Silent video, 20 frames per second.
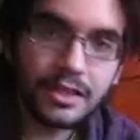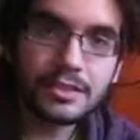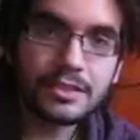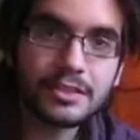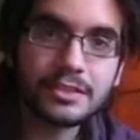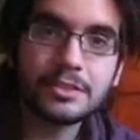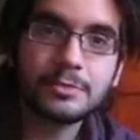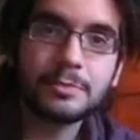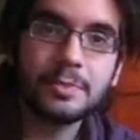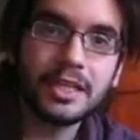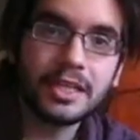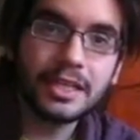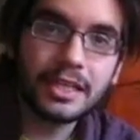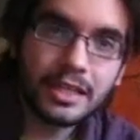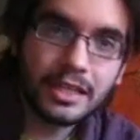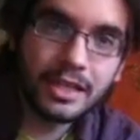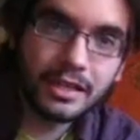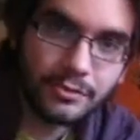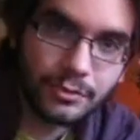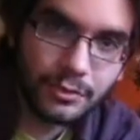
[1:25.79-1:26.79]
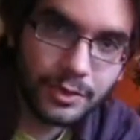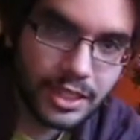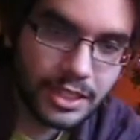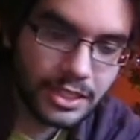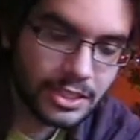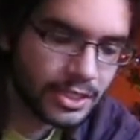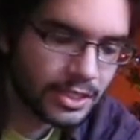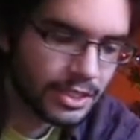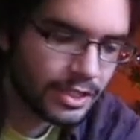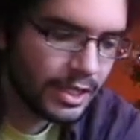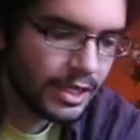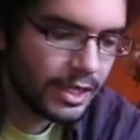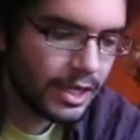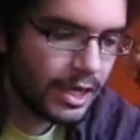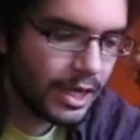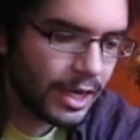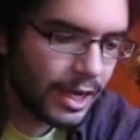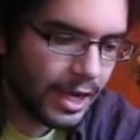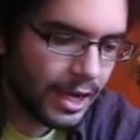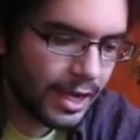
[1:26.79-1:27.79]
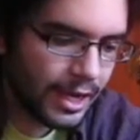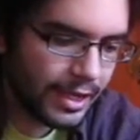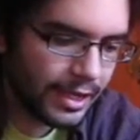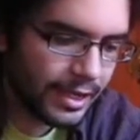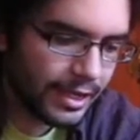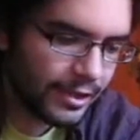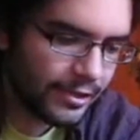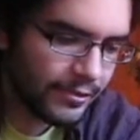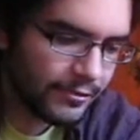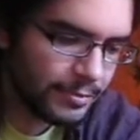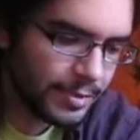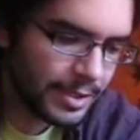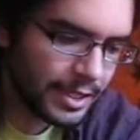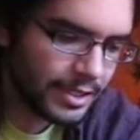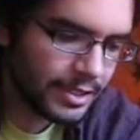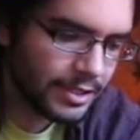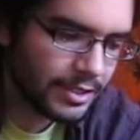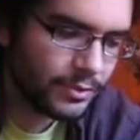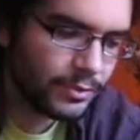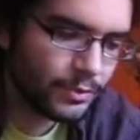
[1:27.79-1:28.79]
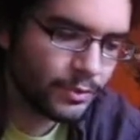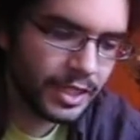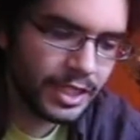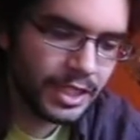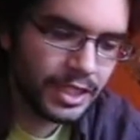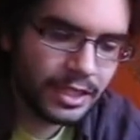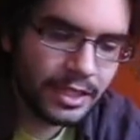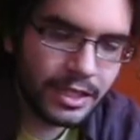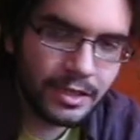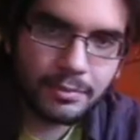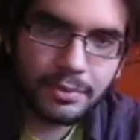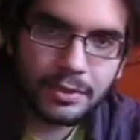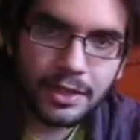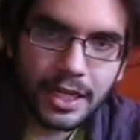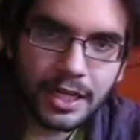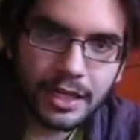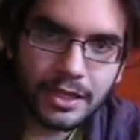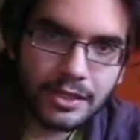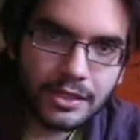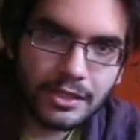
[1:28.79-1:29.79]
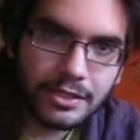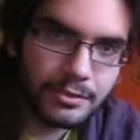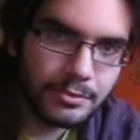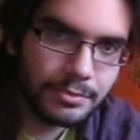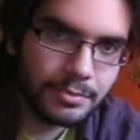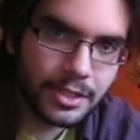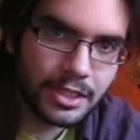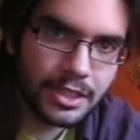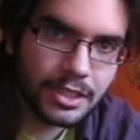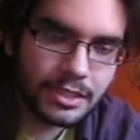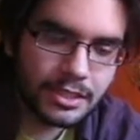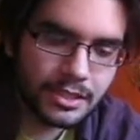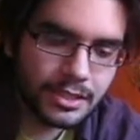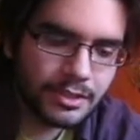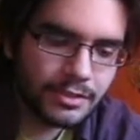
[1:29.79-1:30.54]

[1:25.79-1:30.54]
Speaking of which, I have been reading a brand new book